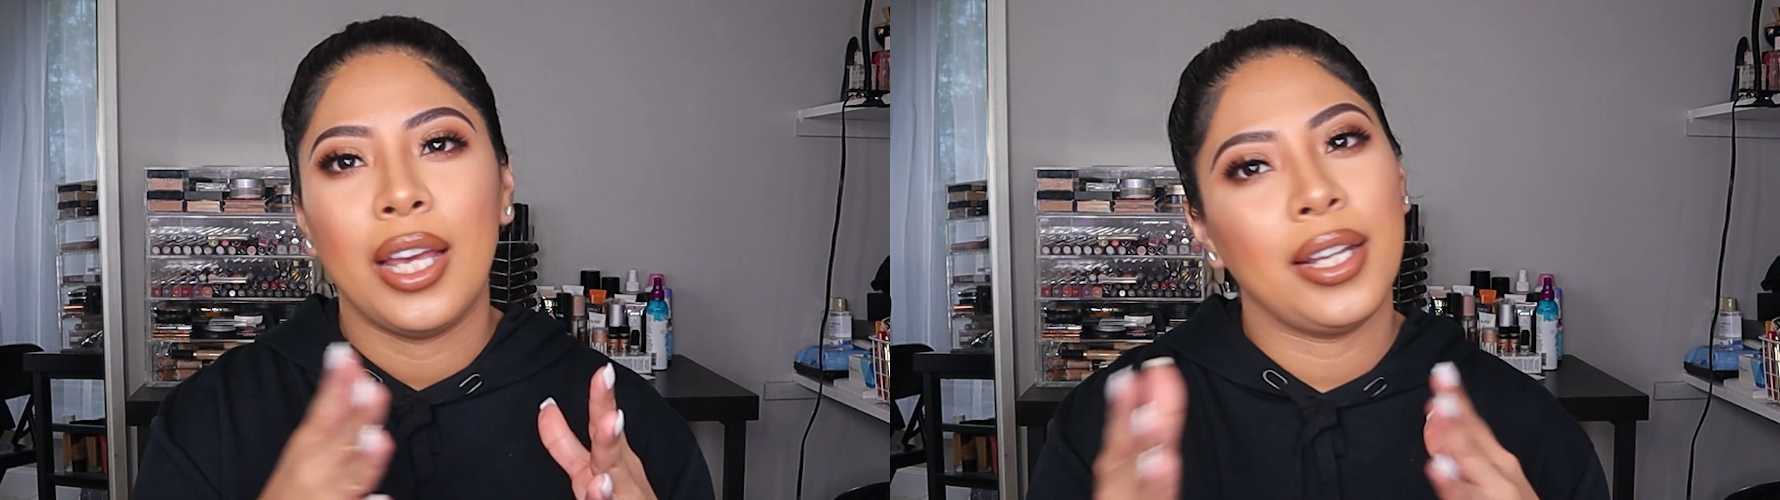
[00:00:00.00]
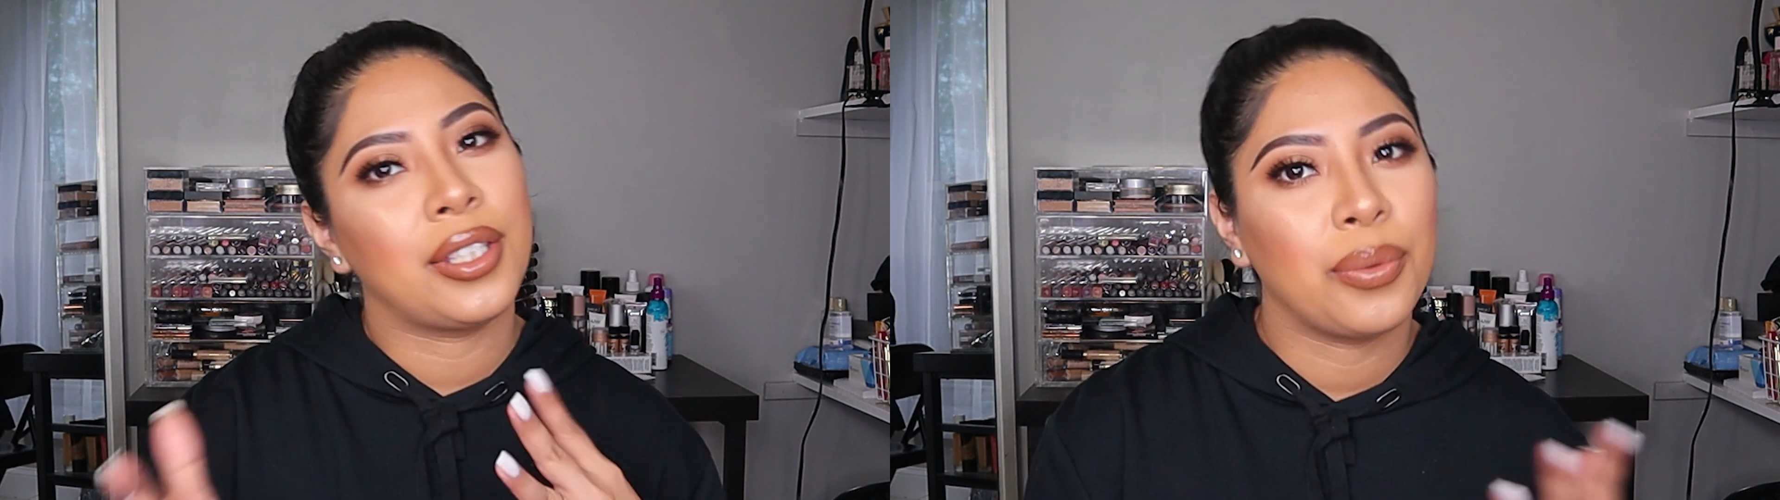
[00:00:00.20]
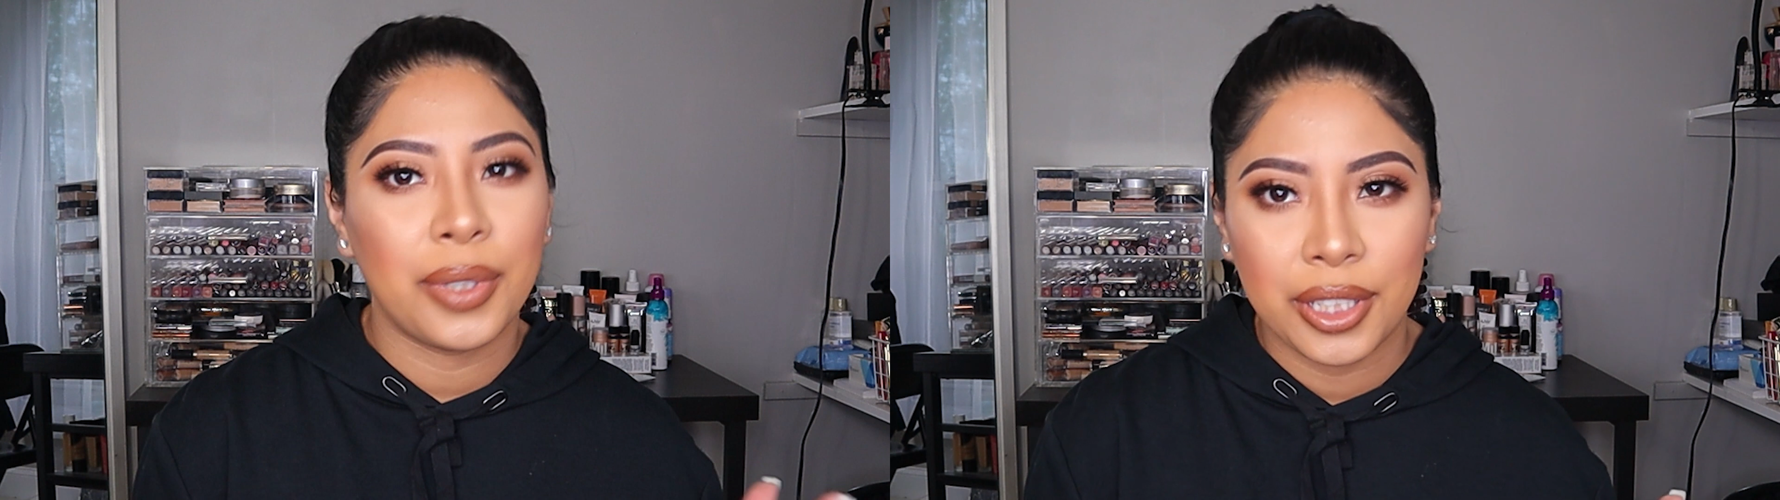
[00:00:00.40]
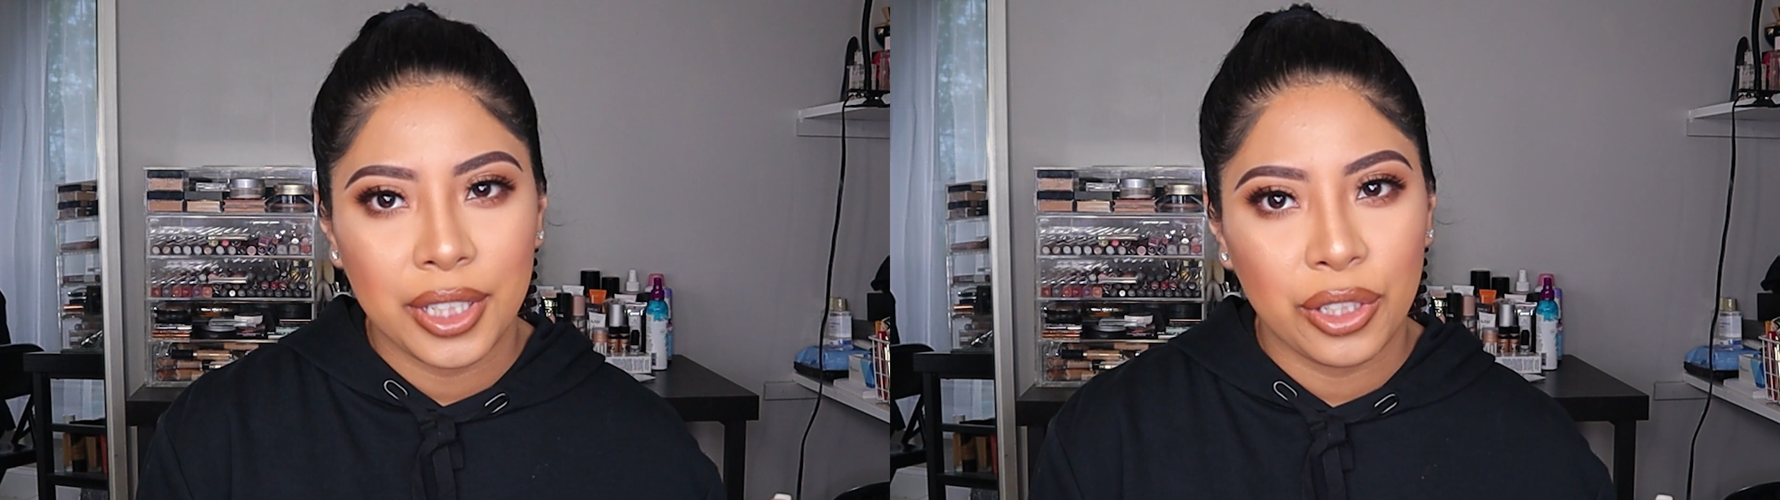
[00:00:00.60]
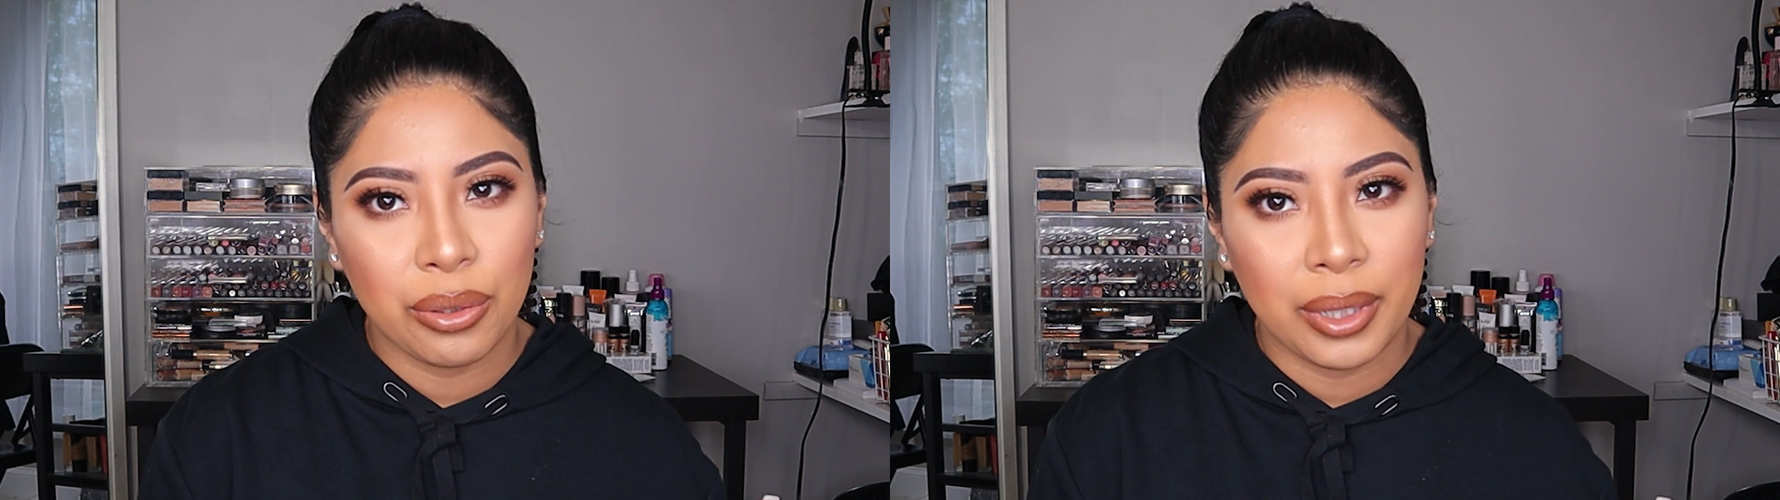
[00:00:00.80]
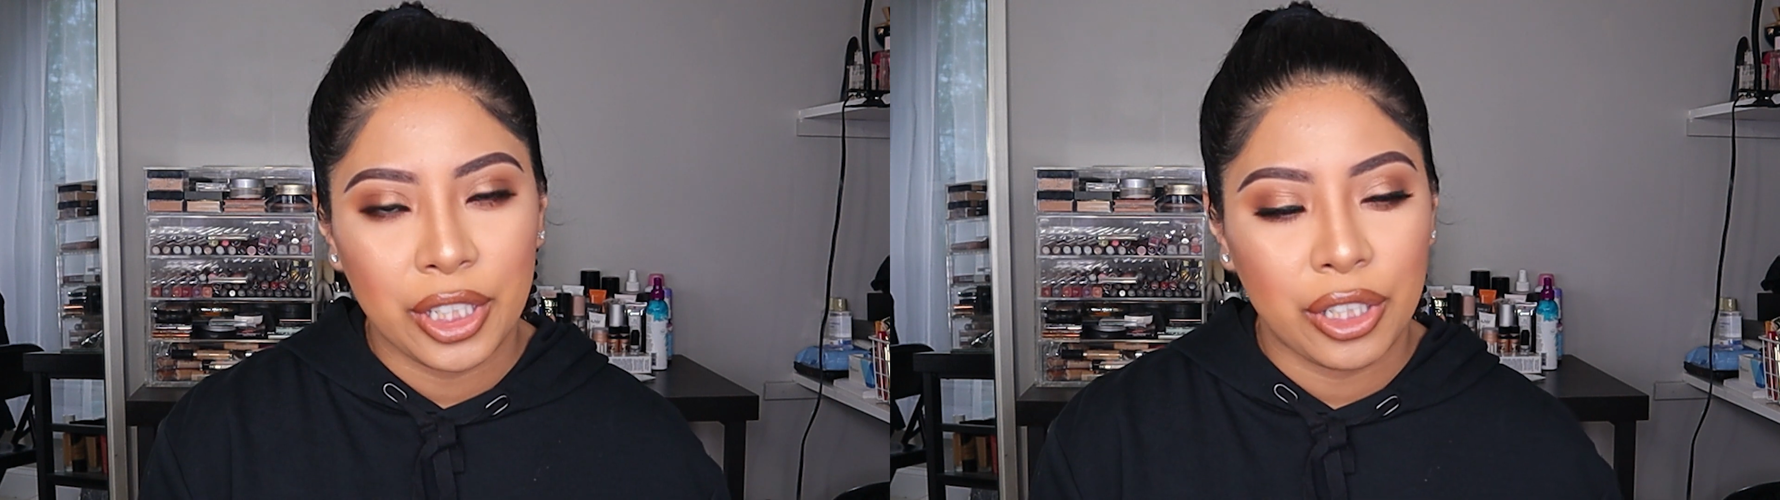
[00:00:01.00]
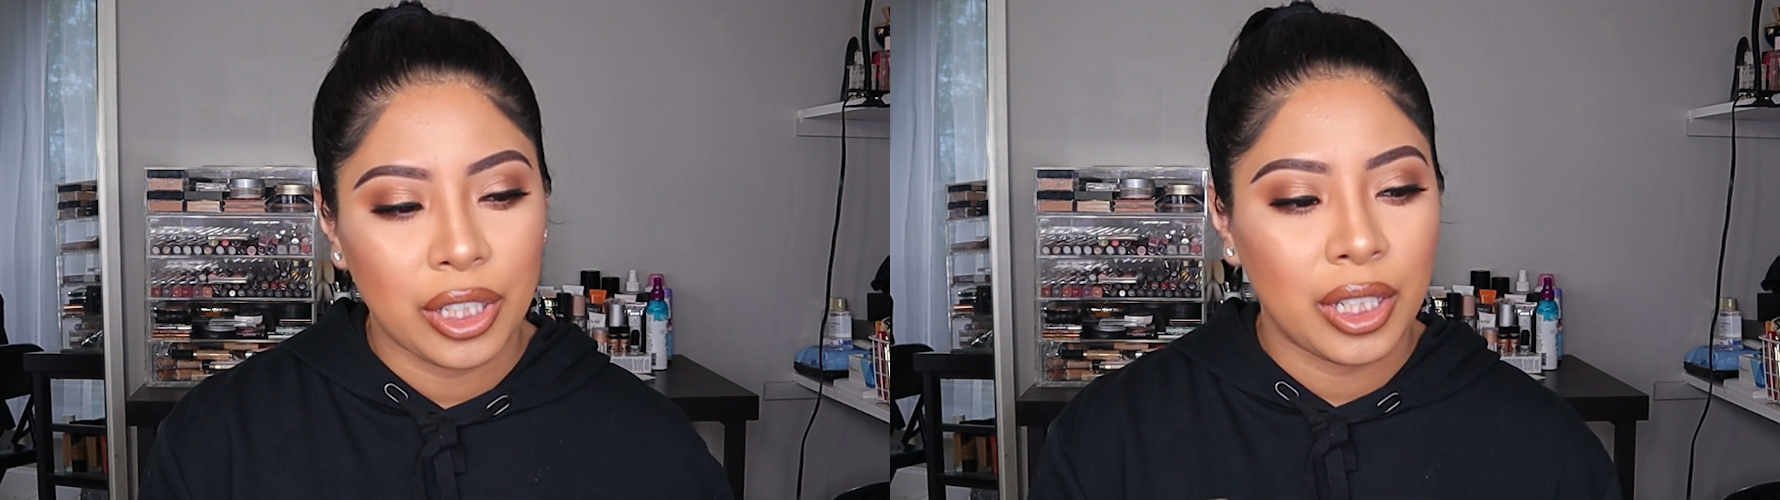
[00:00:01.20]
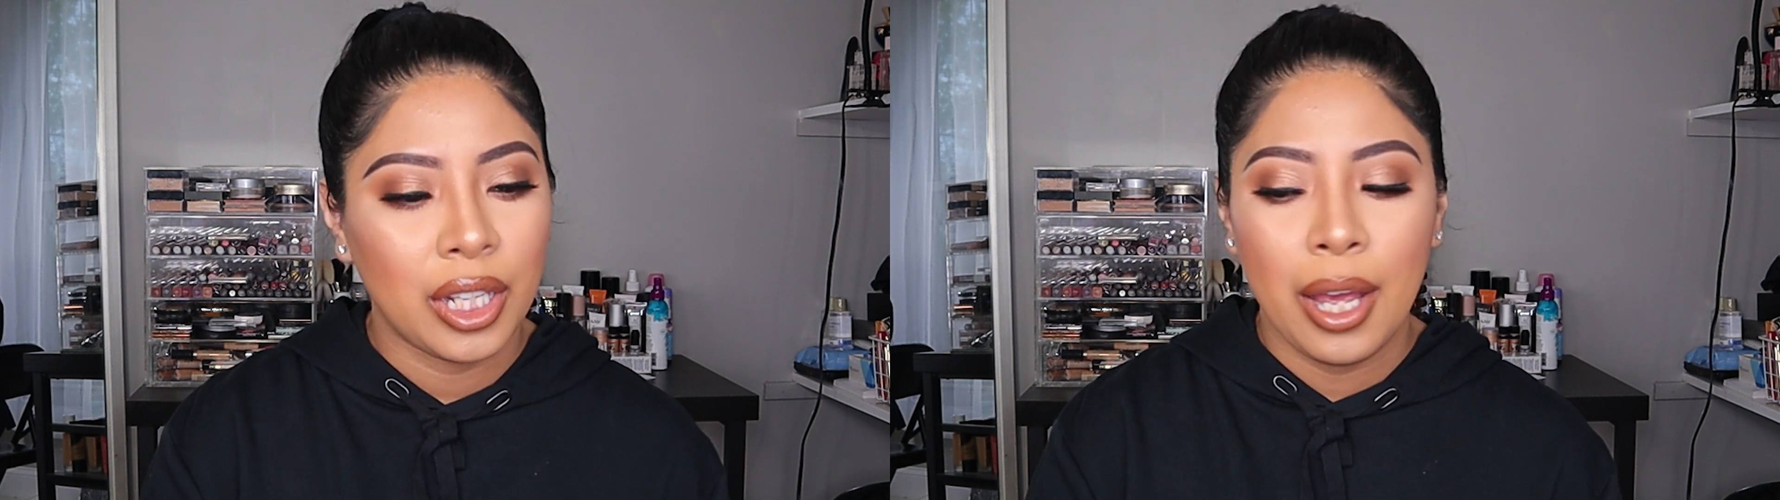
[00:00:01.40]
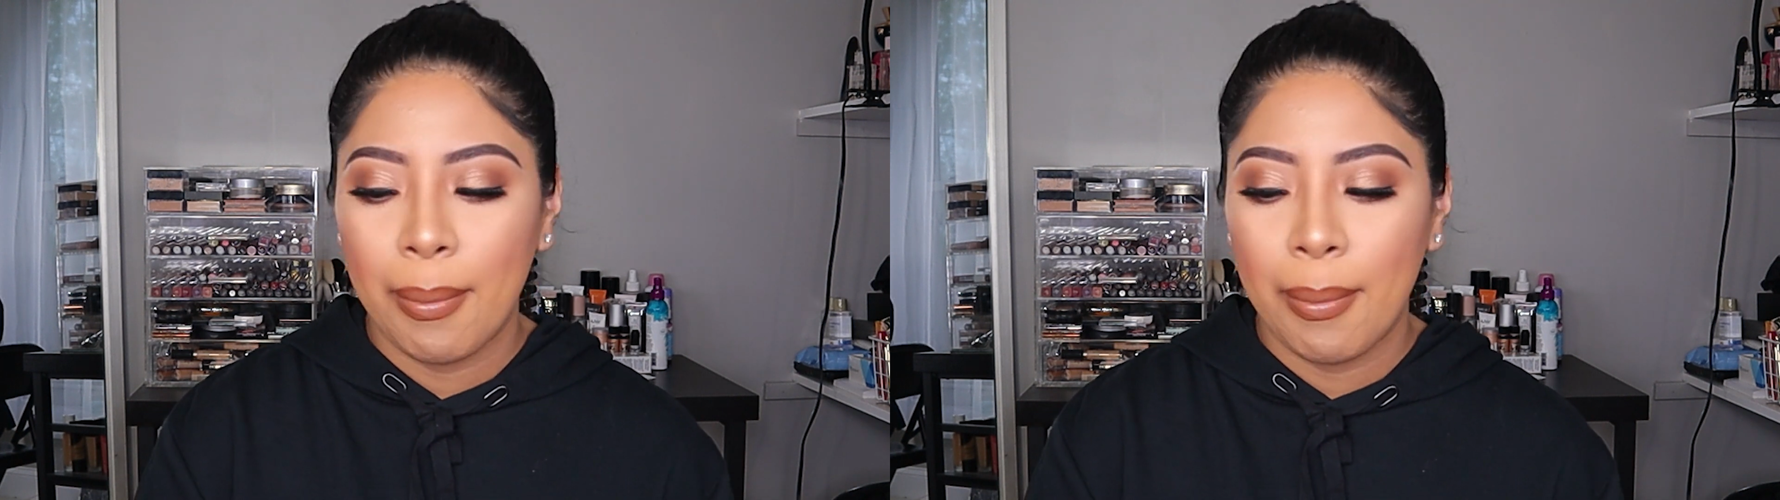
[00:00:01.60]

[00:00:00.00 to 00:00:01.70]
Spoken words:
It's a weird situation.